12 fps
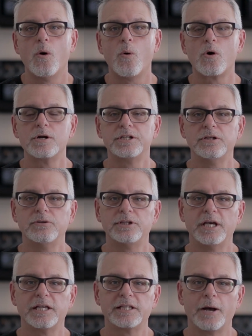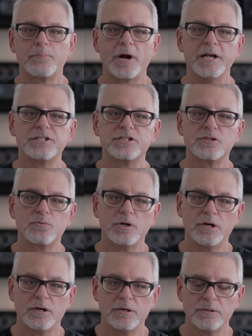Or do you think that prices
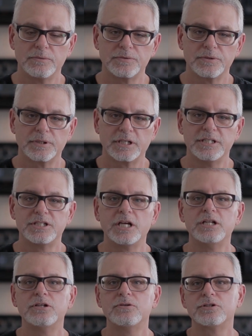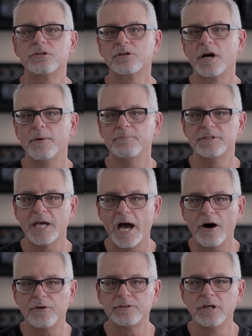will continue to come
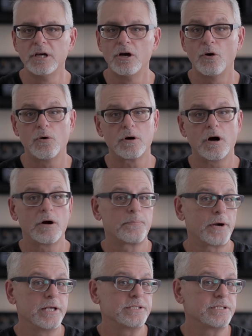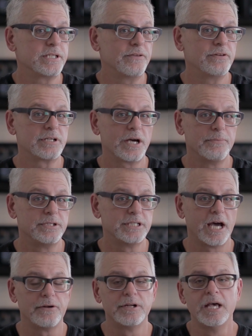down, or are prices even coming
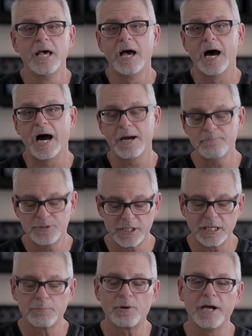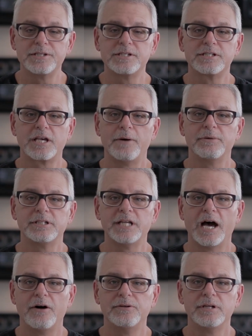down? I'm seeing prices coming
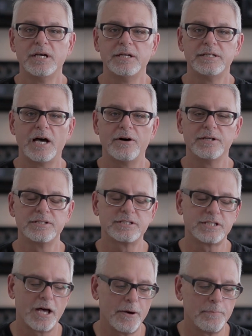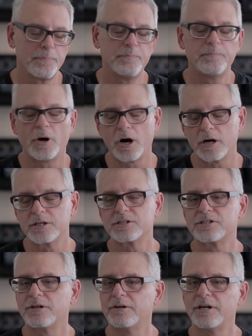down. Now, in some
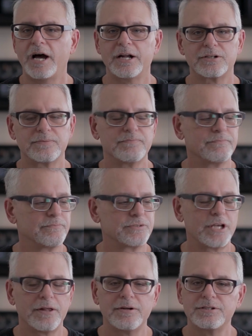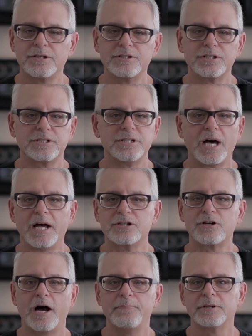parts, they're not, sellers are just
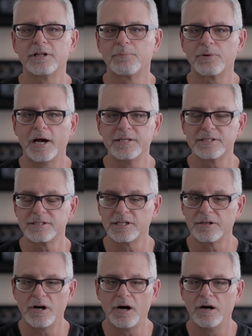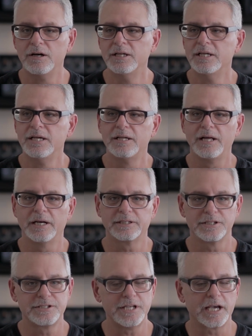not dropping their prices at all. Like
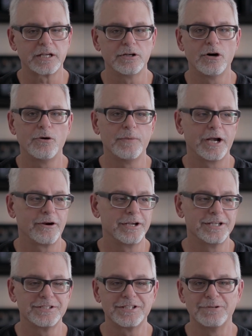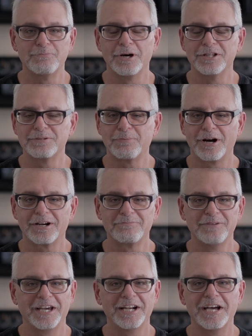the second home areas in Munds
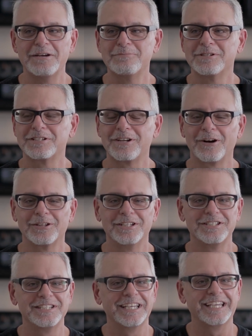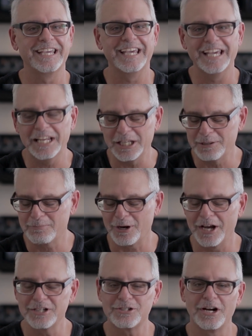Park, man, I am just hardly seeing any
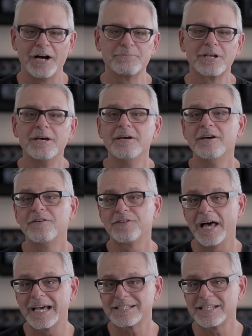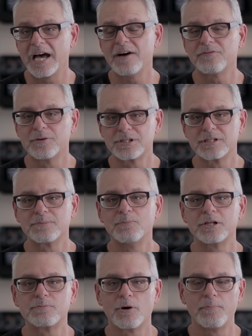price drops. Flagstaff, which is
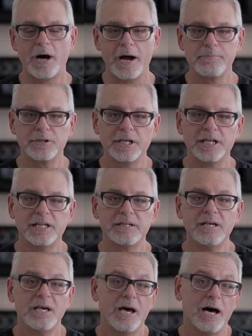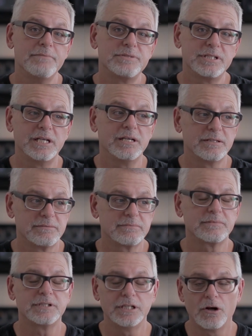much more populated, I'm
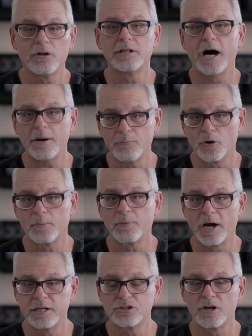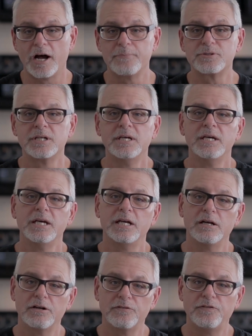seeing, you know, a lot more price drops.
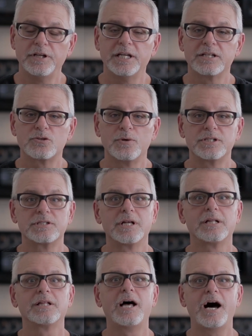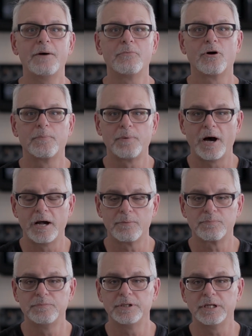Here in Phoenix, which is a lot more
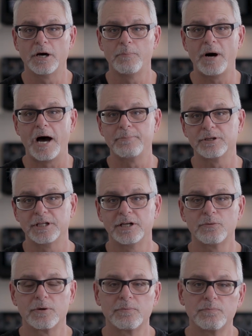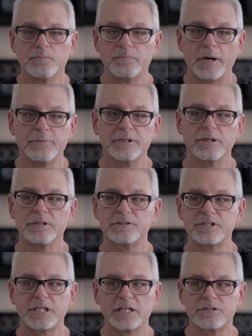you know populated, we're probably the
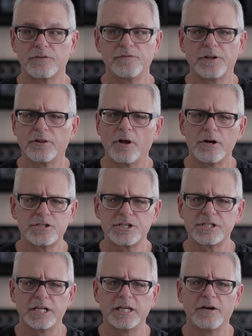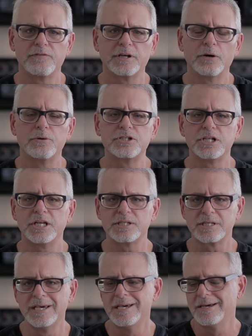sixth or fifth largest city. I forget which it
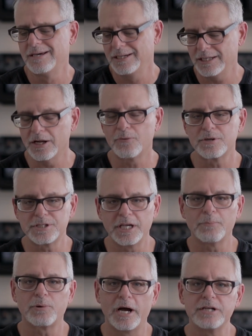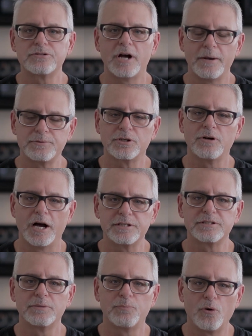is. You know, we're seeing price drops
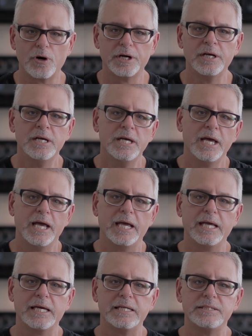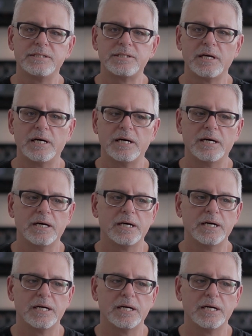across the board, and uh,